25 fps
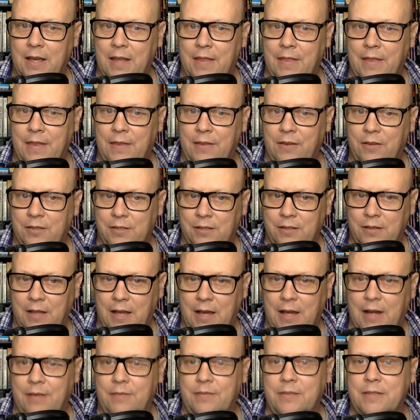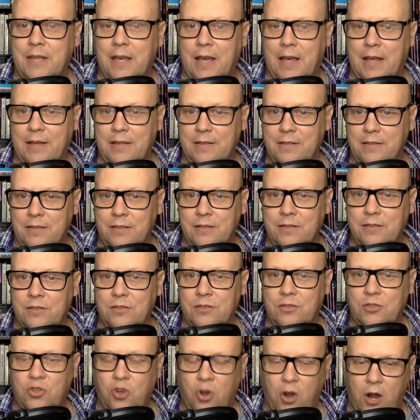and then there's a lot of dead
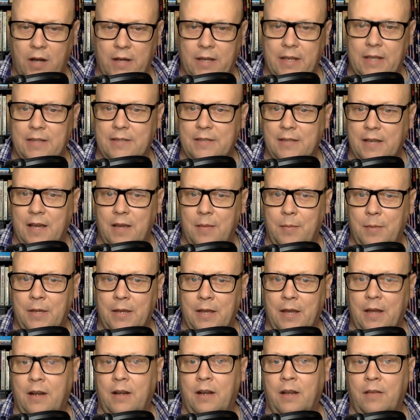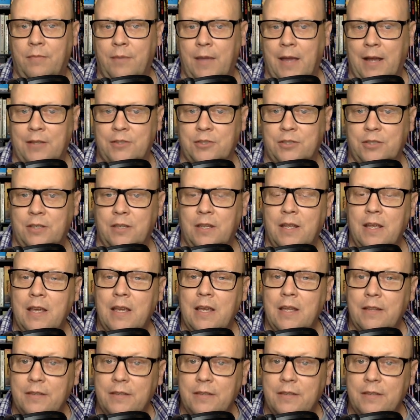talking time and not enough action.